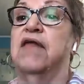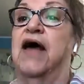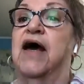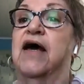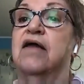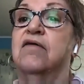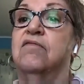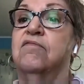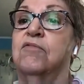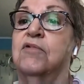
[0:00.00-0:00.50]

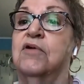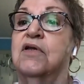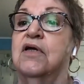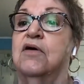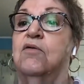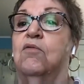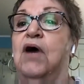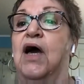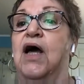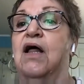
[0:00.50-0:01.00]
that
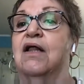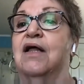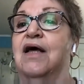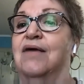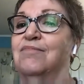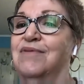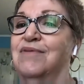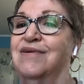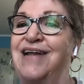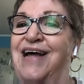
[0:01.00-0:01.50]
really well.
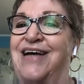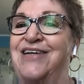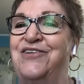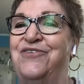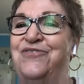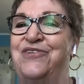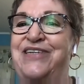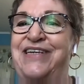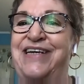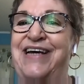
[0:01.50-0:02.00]
I'm glad
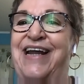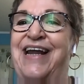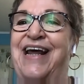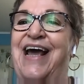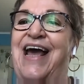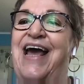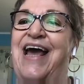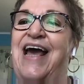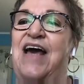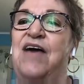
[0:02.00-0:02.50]
you did.
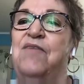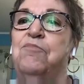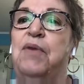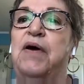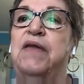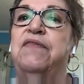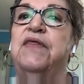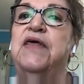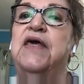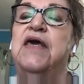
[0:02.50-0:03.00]

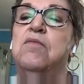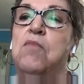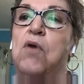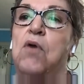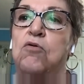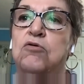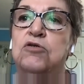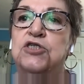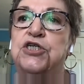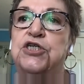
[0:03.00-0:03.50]
But the
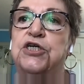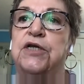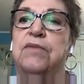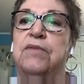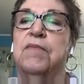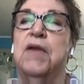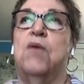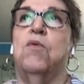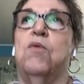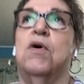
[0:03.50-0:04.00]
emotion,
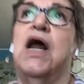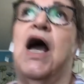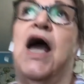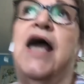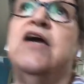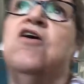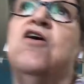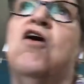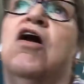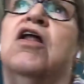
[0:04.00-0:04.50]
what
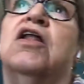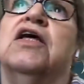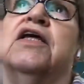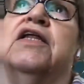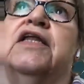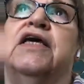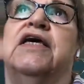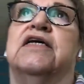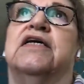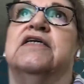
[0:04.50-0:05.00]
I call it
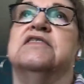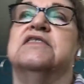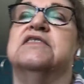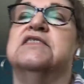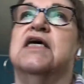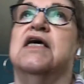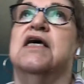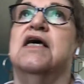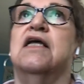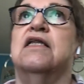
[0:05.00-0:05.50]
is
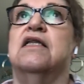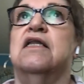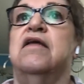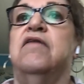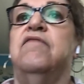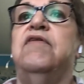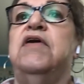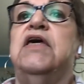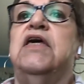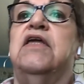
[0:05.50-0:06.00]

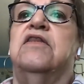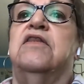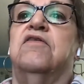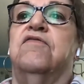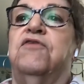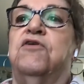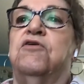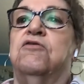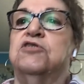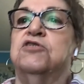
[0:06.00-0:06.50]
living in the
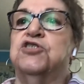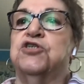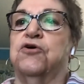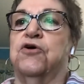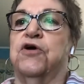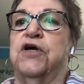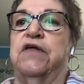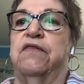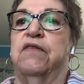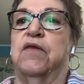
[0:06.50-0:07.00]
future
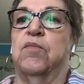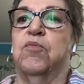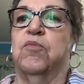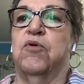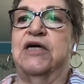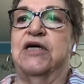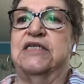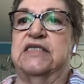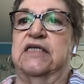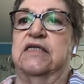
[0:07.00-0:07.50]
in the
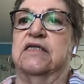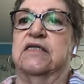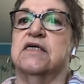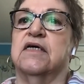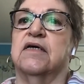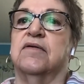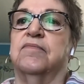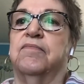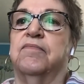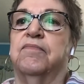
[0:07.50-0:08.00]
present,
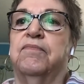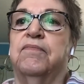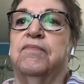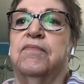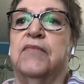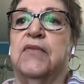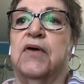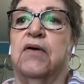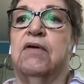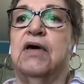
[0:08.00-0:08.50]

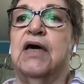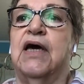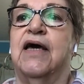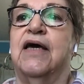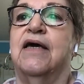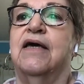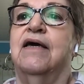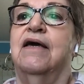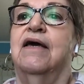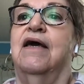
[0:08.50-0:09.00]

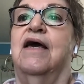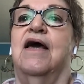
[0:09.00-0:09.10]
okay?